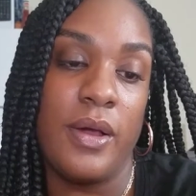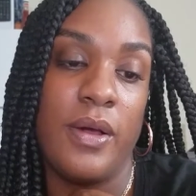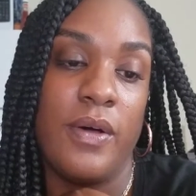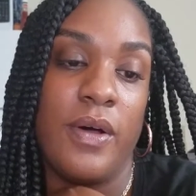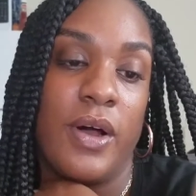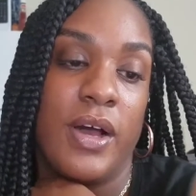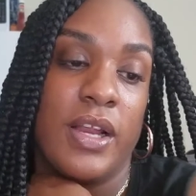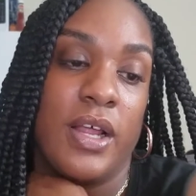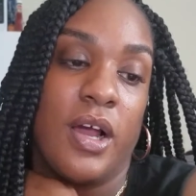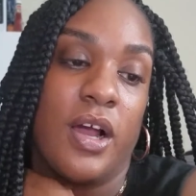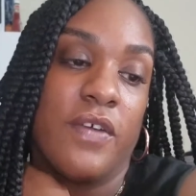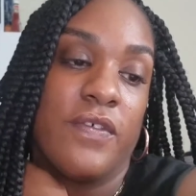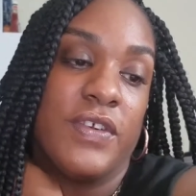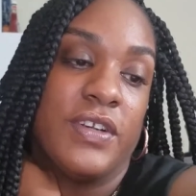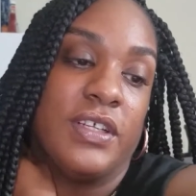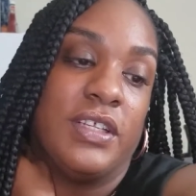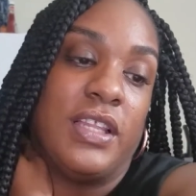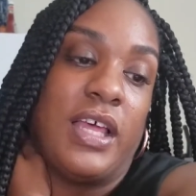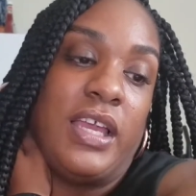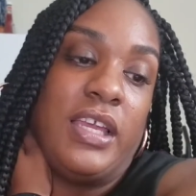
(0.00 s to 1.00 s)
on offer
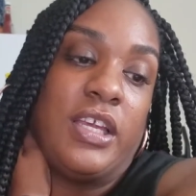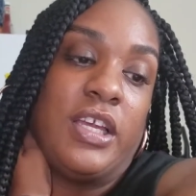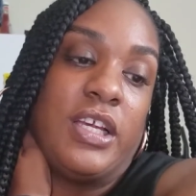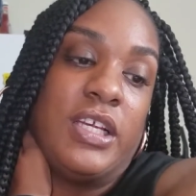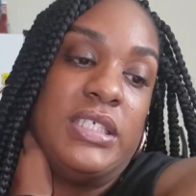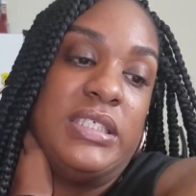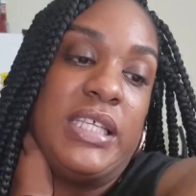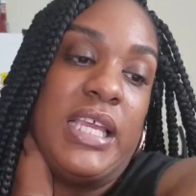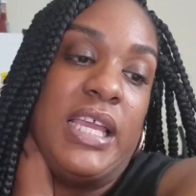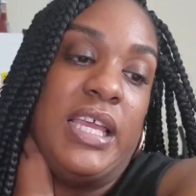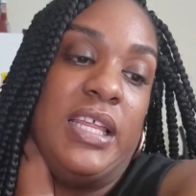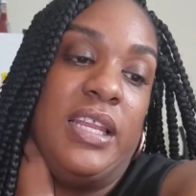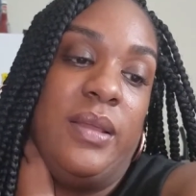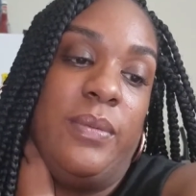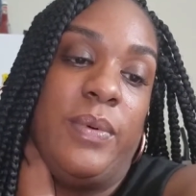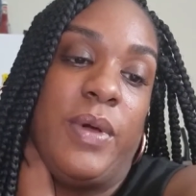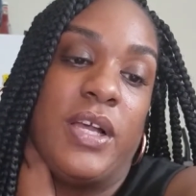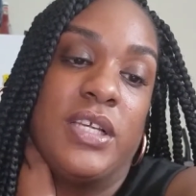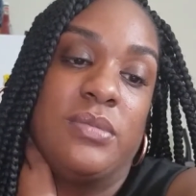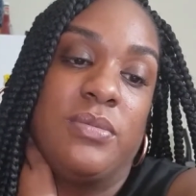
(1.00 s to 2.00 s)
to likers and a
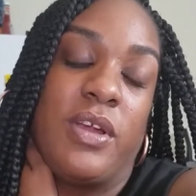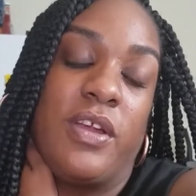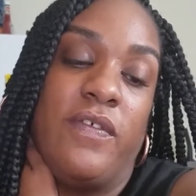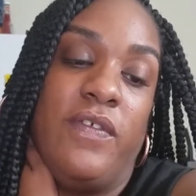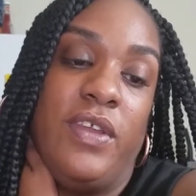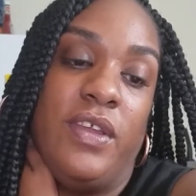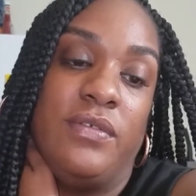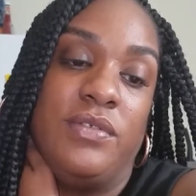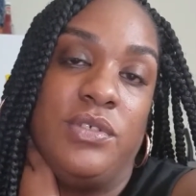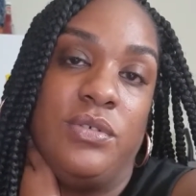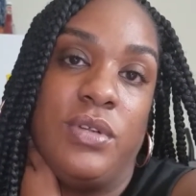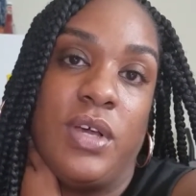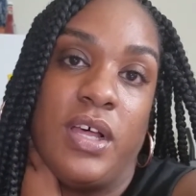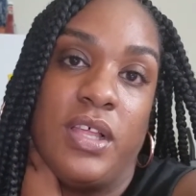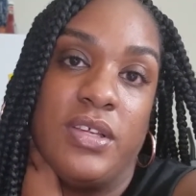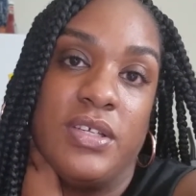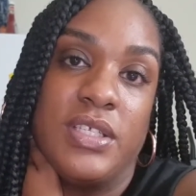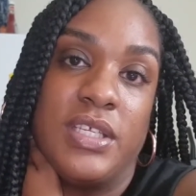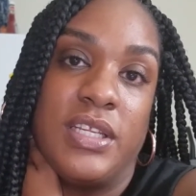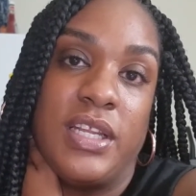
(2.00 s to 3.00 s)
Poshmark fee of
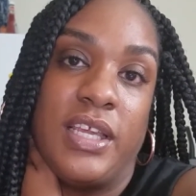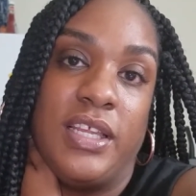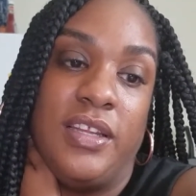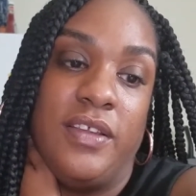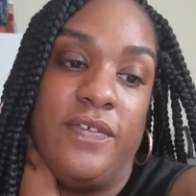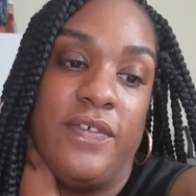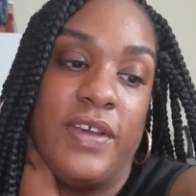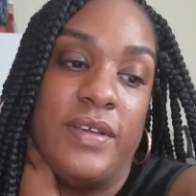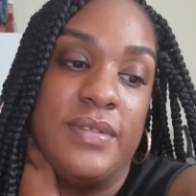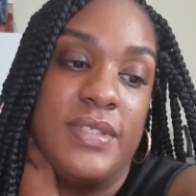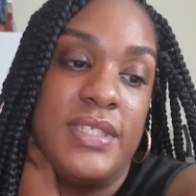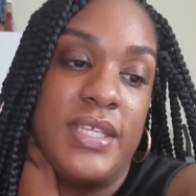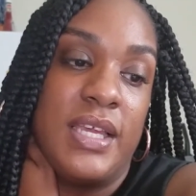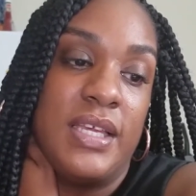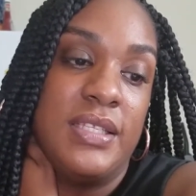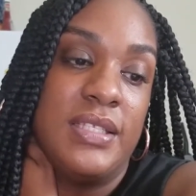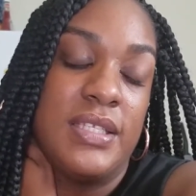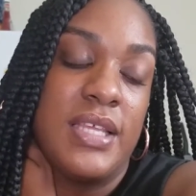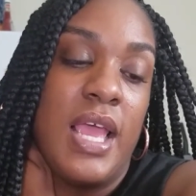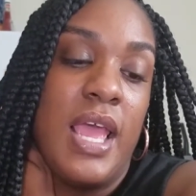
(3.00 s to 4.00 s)

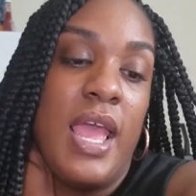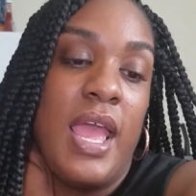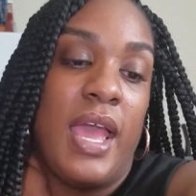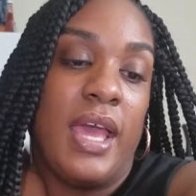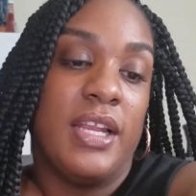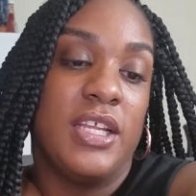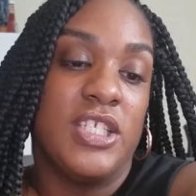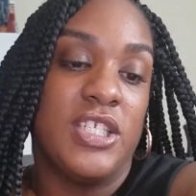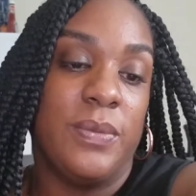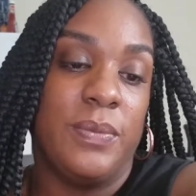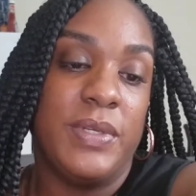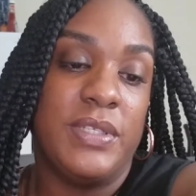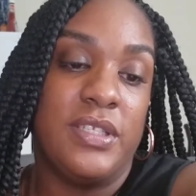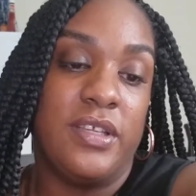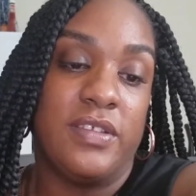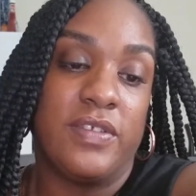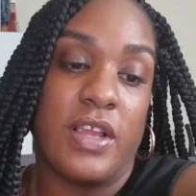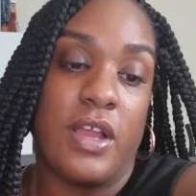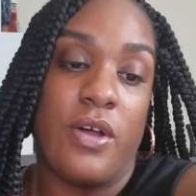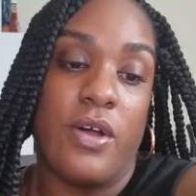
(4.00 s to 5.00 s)
$2.95 and a shipping
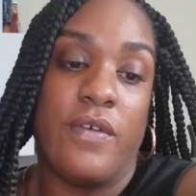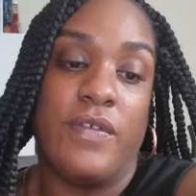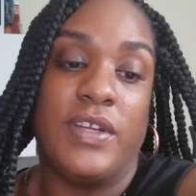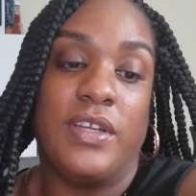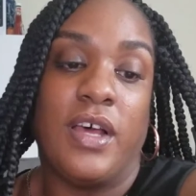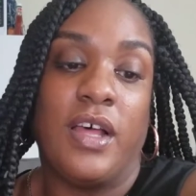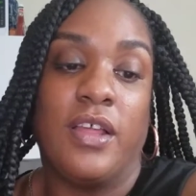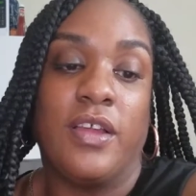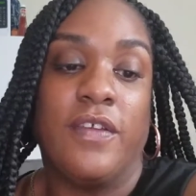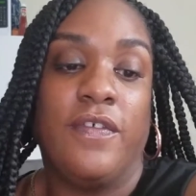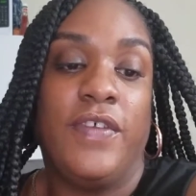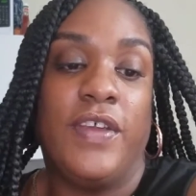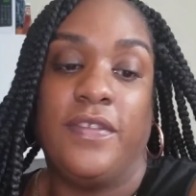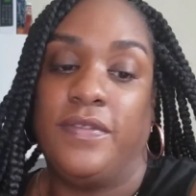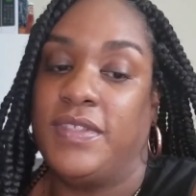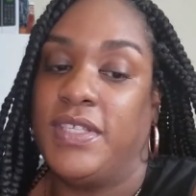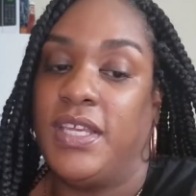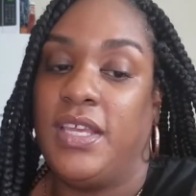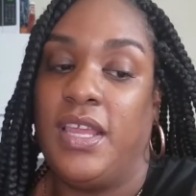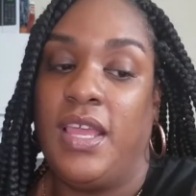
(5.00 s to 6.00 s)
discount of
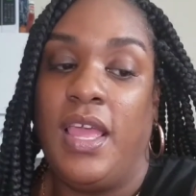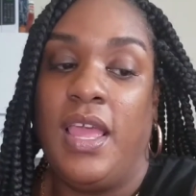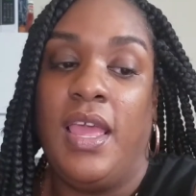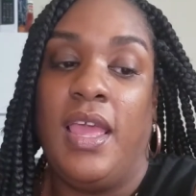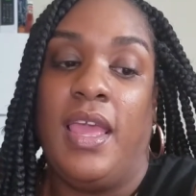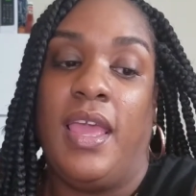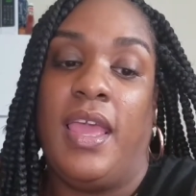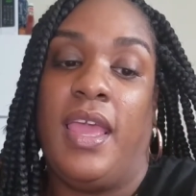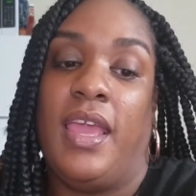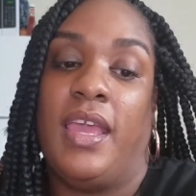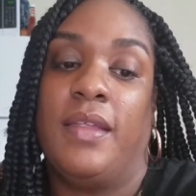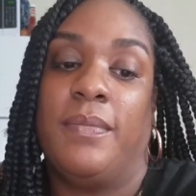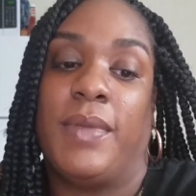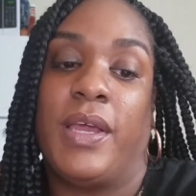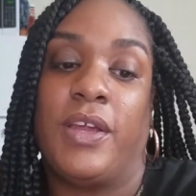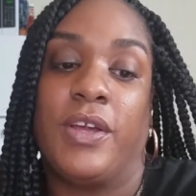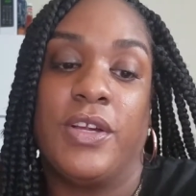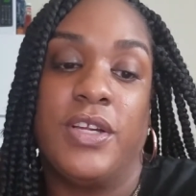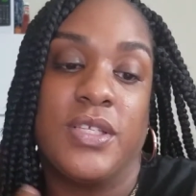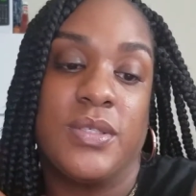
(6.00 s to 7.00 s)
$1.50 and my
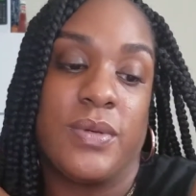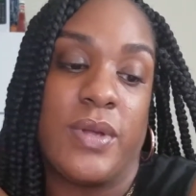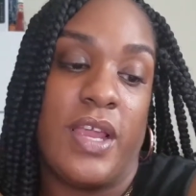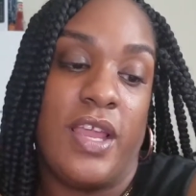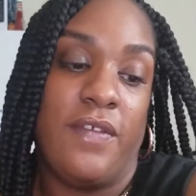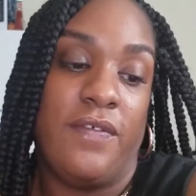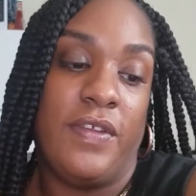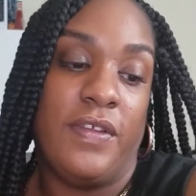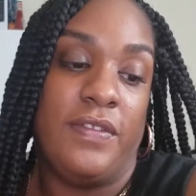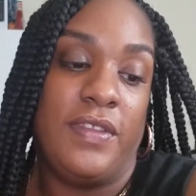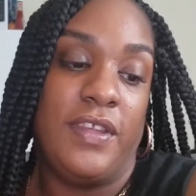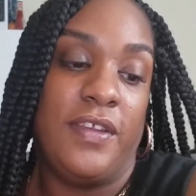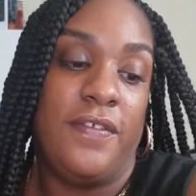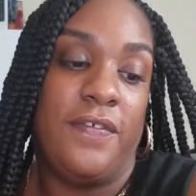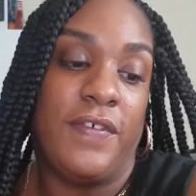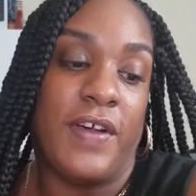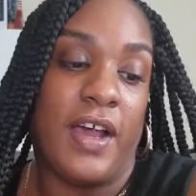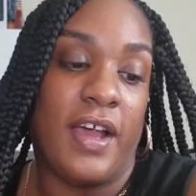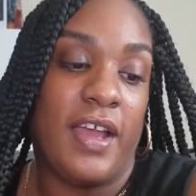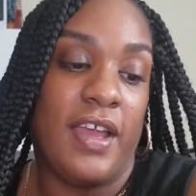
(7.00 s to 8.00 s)
earnings were
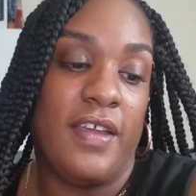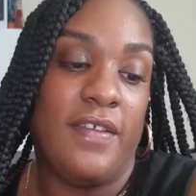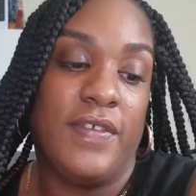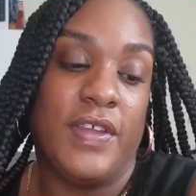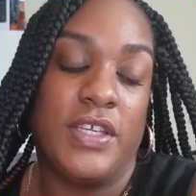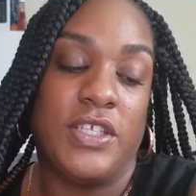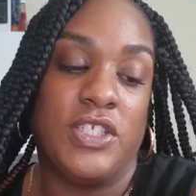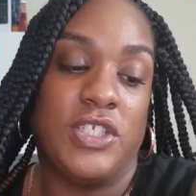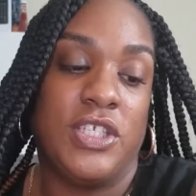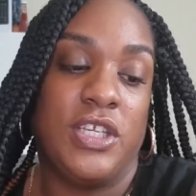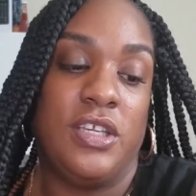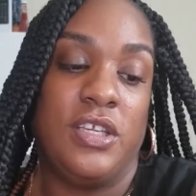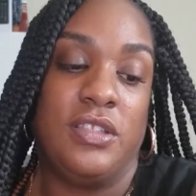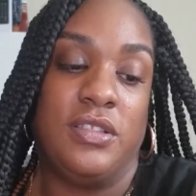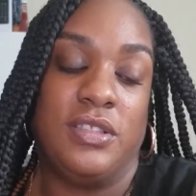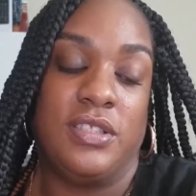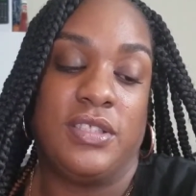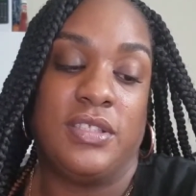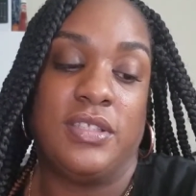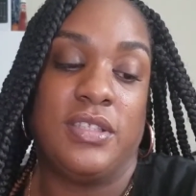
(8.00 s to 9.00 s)
$8.55. She
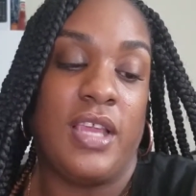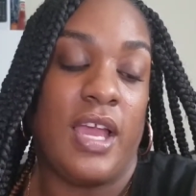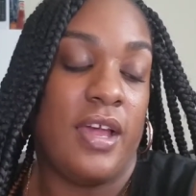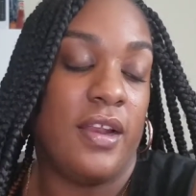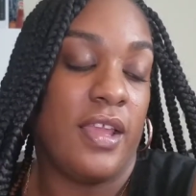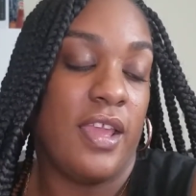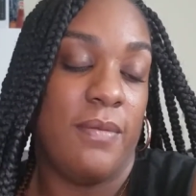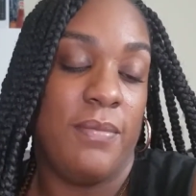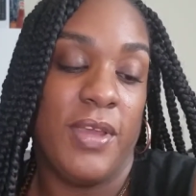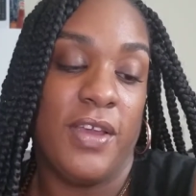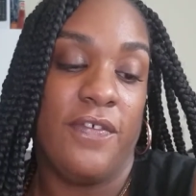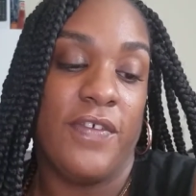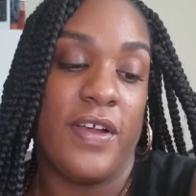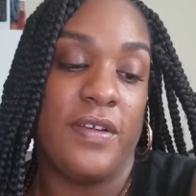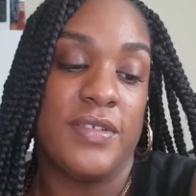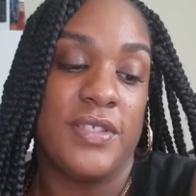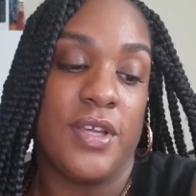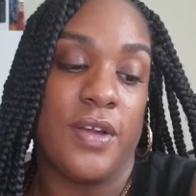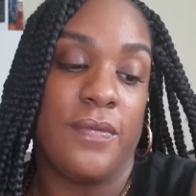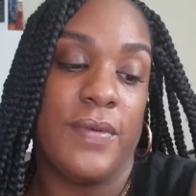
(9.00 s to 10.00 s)
had gave me a
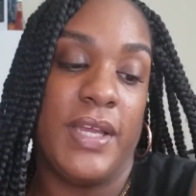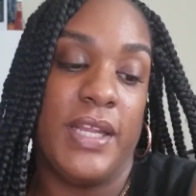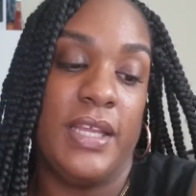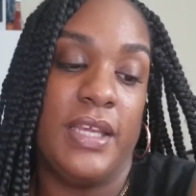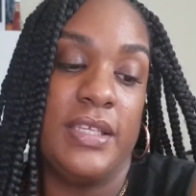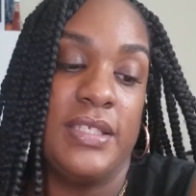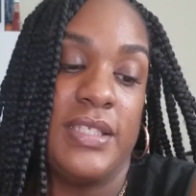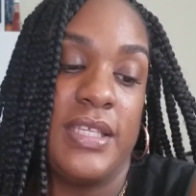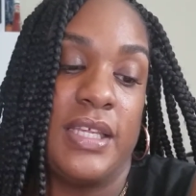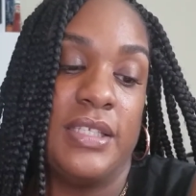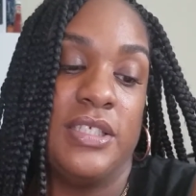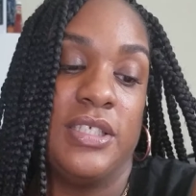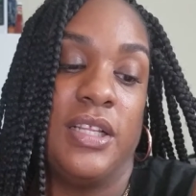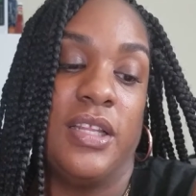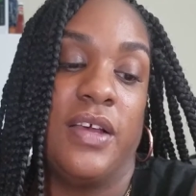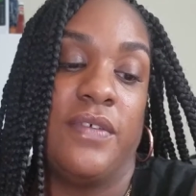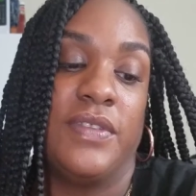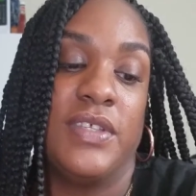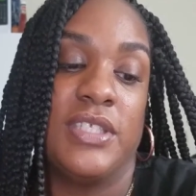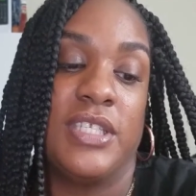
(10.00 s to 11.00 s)
five star rating, said she
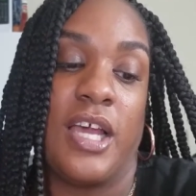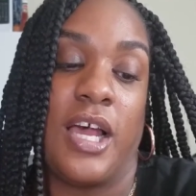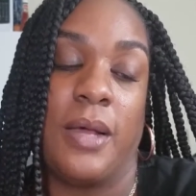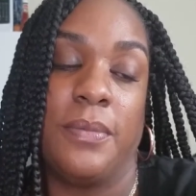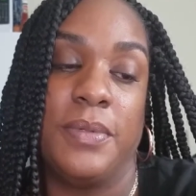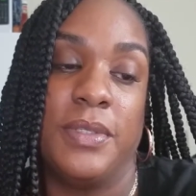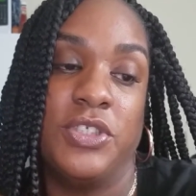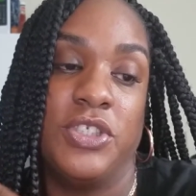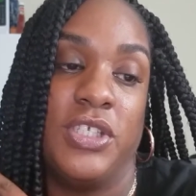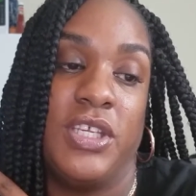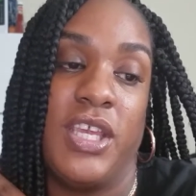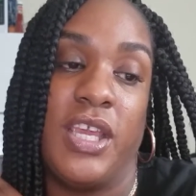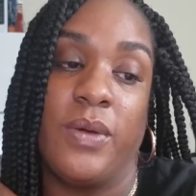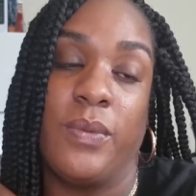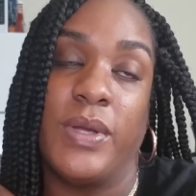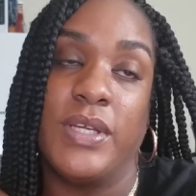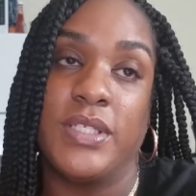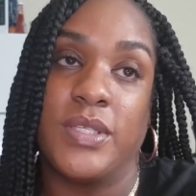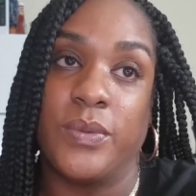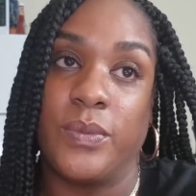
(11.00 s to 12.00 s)
loved the top and she can't
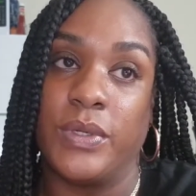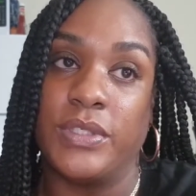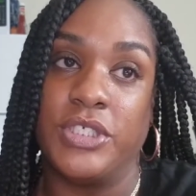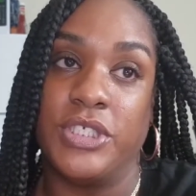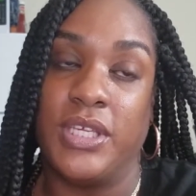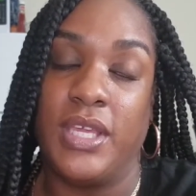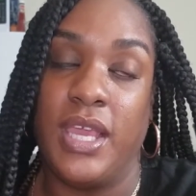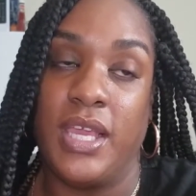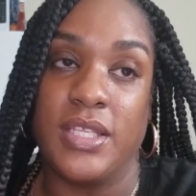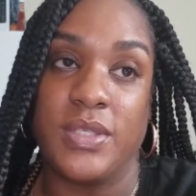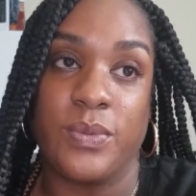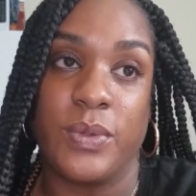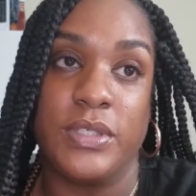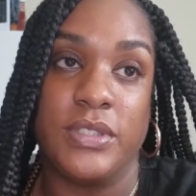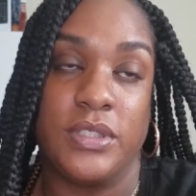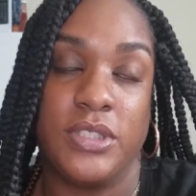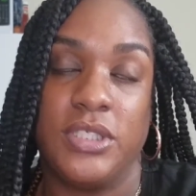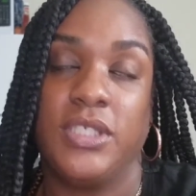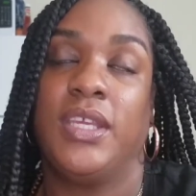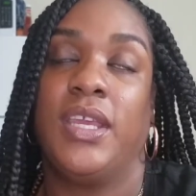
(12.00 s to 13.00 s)
wait to wait she can't wait
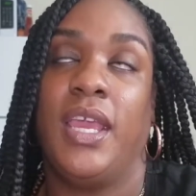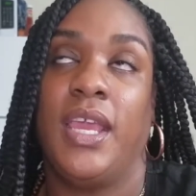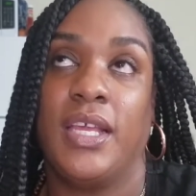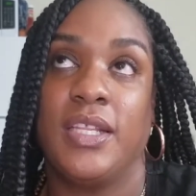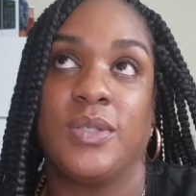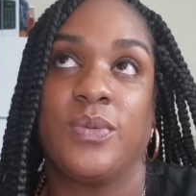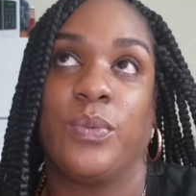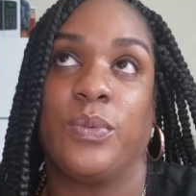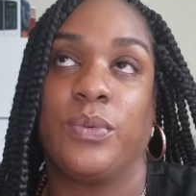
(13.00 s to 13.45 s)
she can't